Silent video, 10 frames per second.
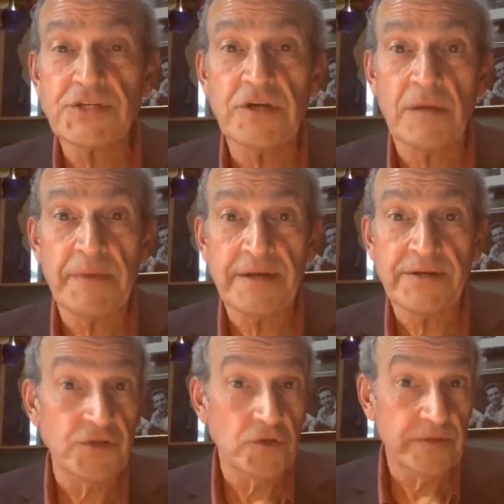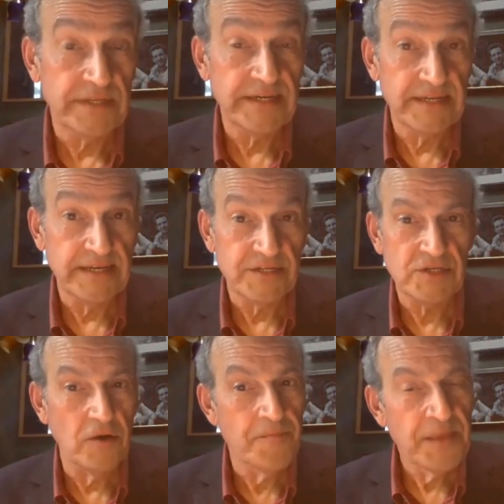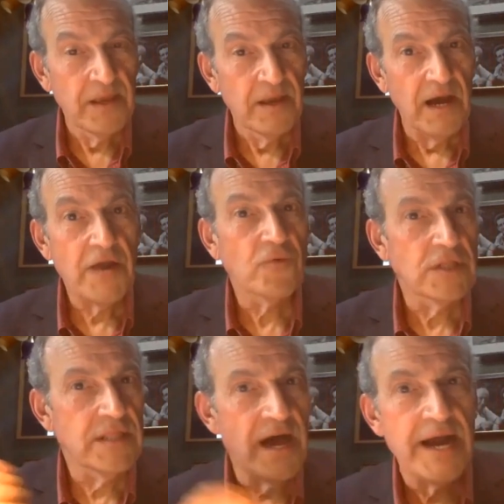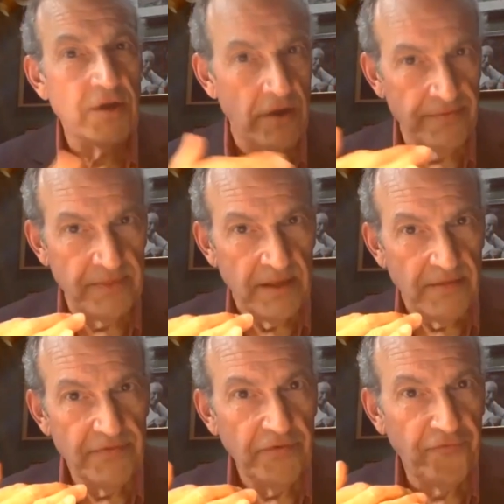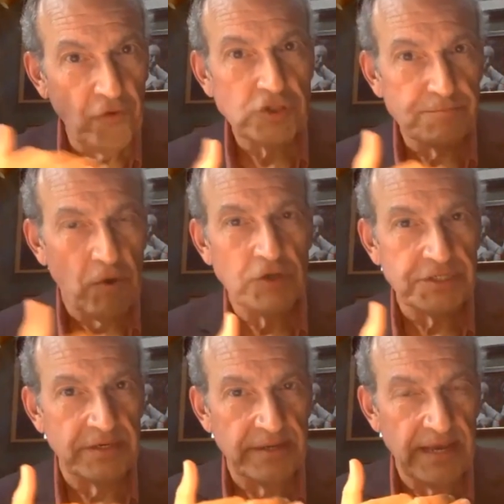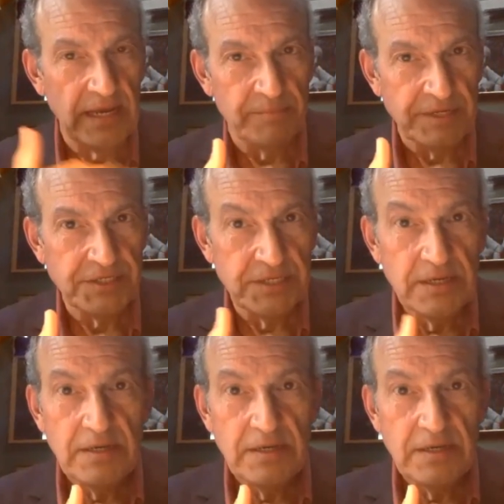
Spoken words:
young men to do what they did. So I relied on the first person elements